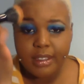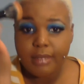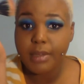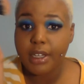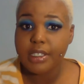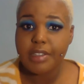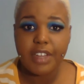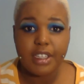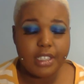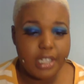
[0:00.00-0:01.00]
Most
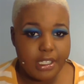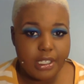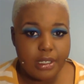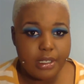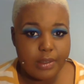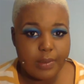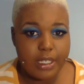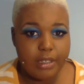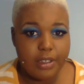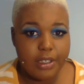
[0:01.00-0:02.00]
foundations,
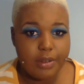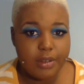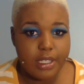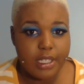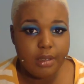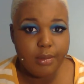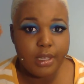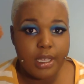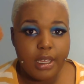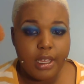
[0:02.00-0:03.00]
when you use them,
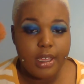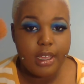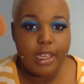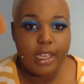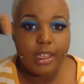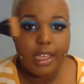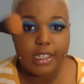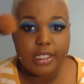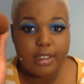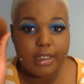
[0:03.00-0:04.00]
it
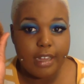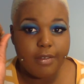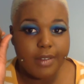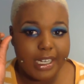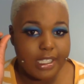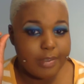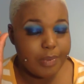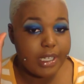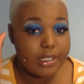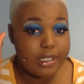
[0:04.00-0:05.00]
has to go down with a
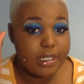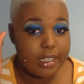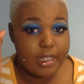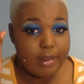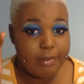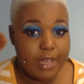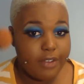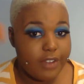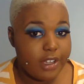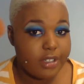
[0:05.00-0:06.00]
sponge to get
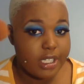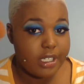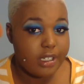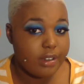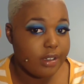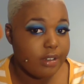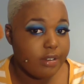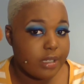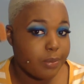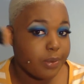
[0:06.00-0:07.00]
matte foundation. You don't
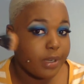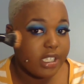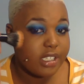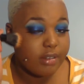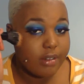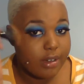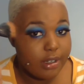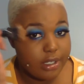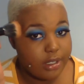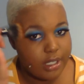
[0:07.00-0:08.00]
use a brush, or
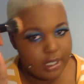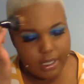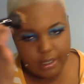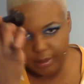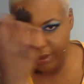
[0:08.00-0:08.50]
else you'll just end up